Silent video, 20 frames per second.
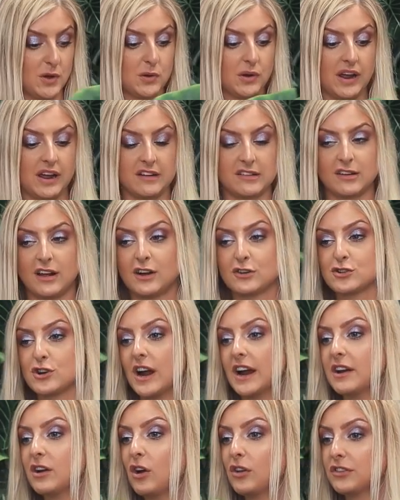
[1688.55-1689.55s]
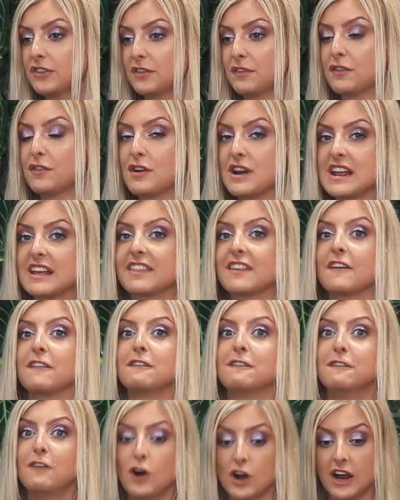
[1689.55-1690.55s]
Okay, so I'll try not to freak the
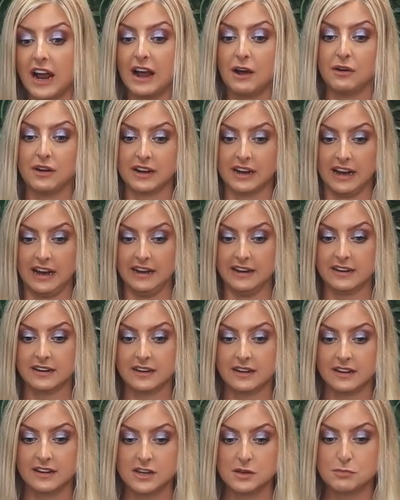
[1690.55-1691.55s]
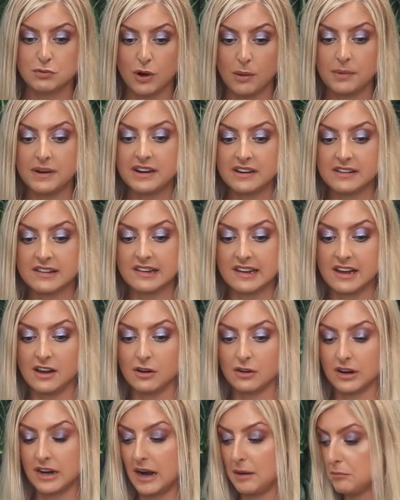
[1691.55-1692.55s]
fuck out again. You probably didn't see it
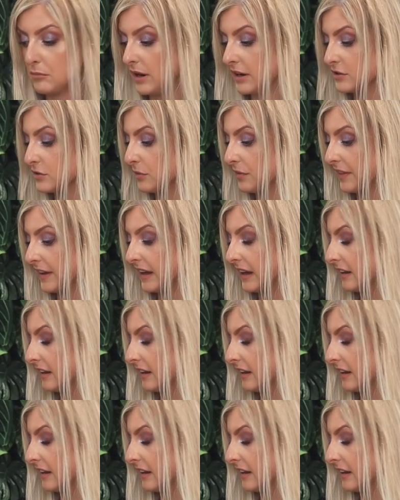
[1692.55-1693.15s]
on camera. I don't think I